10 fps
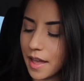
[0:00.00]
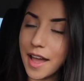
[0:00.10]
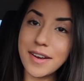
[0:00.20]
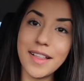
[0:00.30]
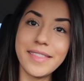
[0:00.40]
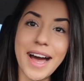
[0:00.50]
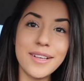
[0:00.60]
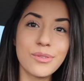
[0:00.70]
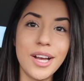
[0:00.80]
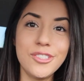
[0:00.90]
And
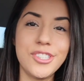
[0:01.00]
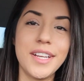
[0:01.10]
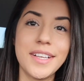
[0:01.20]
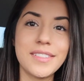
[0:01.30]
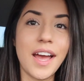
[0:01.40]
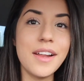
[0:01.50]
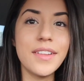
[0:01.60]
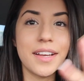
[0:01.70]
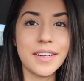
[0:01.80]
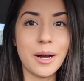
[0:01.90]
last question is kind of
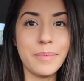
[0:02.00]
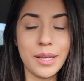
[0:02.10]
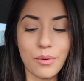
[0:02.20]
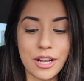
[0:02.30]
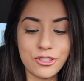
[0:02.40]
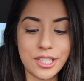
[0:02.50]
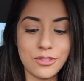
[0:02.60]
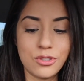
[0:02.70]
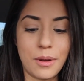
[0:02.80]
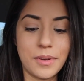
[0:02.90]
like a couple-y
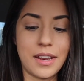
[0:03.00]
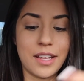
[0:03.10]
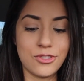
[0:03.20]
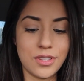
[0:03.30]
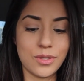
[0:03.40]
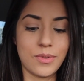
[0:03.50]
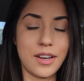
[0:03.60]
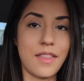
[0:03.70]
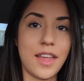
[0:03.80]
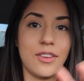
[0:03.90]
question, so I'm going to answer this
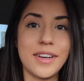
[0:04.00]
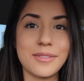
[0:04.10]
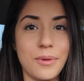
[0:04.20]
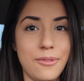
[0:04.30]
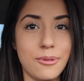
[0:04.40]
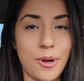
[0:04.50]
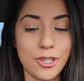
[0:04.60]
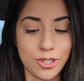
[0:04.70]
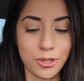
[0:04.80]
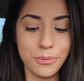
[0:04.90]
one and then you guys can wait for
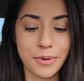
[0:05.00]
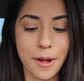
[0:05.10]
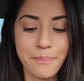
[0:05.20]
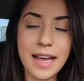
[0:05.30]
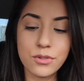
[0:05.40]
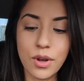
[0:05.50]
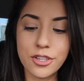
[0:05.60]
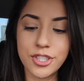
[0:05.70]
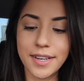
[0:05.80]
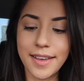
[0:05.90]
part 2. But last
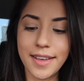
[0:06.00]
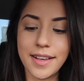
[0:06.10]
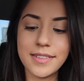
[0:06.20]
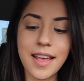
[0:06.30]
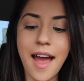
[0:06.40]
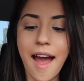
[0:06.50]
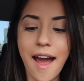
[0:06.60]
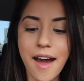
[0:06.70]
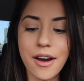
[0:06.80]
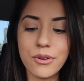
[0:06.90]
question is,
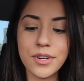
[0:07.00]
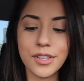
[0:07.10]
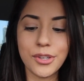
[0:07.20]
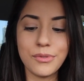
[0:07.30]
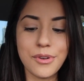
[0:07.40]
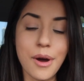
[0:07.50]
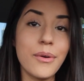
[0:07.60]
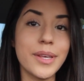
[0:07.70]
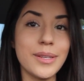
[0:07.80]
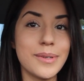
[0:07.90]
how do you
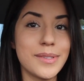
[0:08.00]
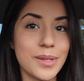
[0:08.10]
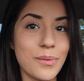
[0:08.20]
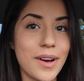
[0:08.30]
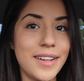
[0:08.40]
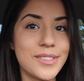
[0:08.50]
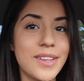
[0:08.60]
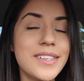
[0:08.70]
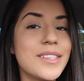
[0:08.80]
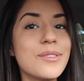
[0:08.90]
know he was the one? So
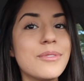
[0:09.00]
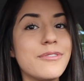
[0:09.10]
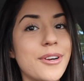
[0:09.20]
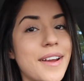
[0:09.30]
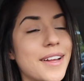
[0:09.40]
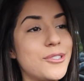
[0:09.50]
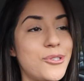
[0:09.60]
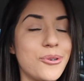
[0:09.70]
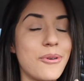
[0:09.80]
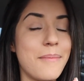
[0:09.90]
this is referring
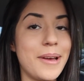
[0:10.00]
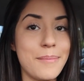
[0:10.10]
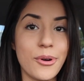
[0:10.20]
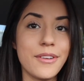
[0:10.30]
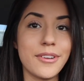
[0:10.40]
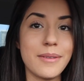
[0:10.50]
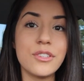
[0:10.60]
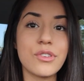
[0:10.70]
to my boyfriend.